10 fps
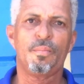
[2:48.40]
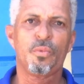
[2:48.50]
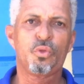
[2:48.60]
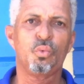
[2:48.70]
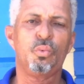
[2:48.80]

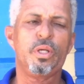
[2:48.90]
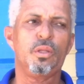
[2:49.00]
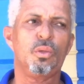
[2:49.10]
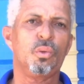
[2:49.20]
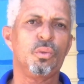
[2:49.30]

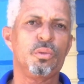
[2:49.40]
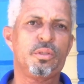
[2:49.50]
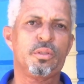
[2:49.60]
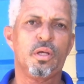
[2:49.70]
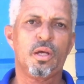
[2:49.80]

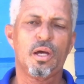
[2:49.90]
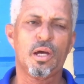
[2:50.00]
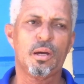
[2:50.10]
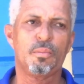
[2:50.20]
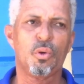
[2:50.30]
windows,
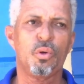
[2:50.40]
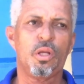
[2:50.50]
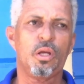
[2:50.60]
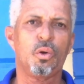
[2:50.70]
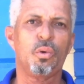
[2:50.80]
our
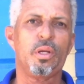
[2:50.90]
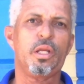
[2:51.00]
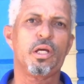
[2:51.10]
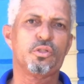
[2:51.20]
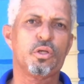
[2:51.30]

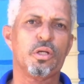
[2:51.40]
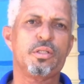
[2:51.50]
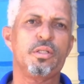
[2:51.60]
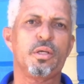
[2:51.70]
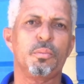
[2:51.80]
electrical
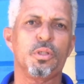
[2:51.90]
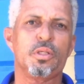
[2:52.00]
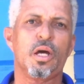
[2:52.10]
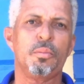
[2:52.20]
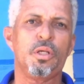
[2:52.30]
system was
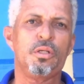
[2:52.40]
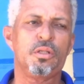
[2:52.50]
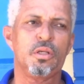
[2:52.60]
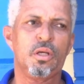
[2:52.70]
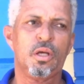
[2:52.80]
damaged,
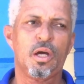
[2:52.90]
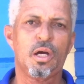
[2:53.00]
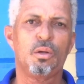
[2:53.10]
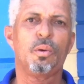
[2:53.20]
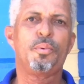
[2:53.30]

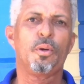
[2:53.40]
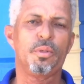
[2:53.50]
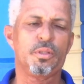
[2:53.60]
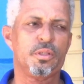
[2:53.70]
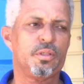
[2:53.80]
and our
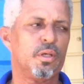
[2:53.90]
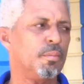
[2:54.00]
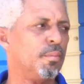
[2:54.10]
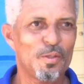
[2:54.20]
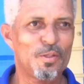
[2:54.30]
plumbing system.
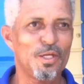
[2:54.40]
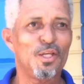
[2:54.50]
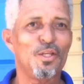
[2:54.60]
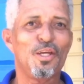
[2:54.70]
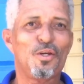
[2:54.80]

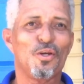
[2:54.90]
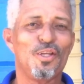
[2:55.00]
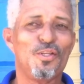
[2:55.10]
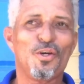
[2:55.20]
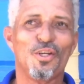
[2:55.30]
Taking
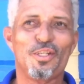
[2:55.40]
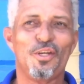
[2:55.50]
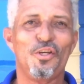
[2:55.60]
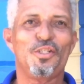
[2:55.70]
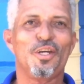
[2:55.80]
into
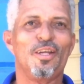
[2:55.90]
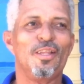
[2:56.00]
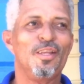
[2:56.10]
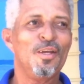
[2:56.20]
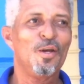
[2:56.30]

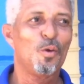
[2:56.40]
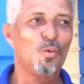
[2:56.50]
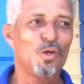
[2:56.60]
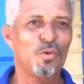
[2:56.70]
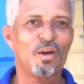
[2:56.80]
consideration
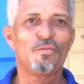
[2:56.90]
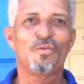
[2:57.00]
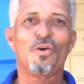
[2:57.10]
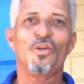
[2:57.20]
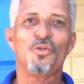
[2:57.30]
what we
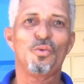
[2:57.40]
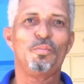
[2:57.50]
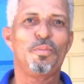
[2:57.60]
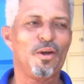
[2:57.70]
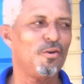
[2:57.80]
have gone through
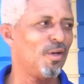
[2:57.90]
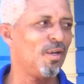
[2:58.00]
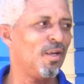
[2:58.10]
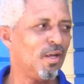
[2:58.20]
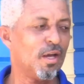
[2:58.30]
with Beryl,
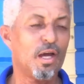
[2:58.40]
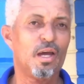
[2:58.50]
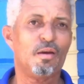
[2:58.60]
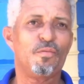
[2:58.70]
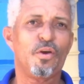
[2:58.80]
I
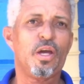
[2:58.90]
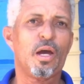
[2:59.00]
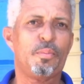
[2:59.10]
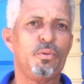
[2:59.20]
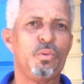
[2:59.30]
am very
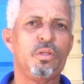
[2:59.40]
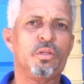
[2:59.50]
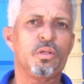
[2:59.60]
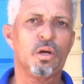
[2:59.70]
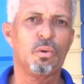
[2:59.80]
happy
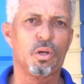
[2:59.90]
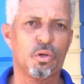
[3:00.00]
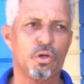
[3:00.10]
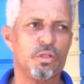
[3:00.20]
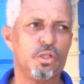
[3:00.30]
with our
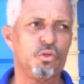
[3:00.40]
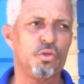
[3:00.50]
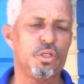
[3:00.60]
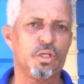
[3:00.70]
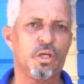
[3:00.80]
current
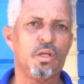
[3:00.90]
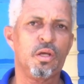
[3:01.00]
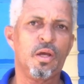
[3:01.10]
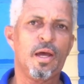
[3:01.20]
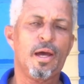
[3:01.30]
situation.
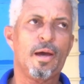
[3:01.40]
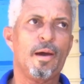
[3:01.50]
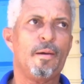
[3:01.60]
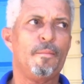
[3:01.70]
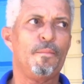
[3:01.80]

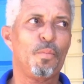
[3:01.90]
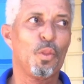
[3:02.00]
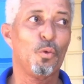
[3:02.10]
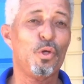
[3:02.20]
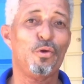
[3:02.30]

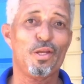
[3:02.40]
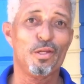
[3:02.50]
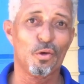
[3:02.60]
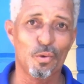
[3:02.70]
We're in our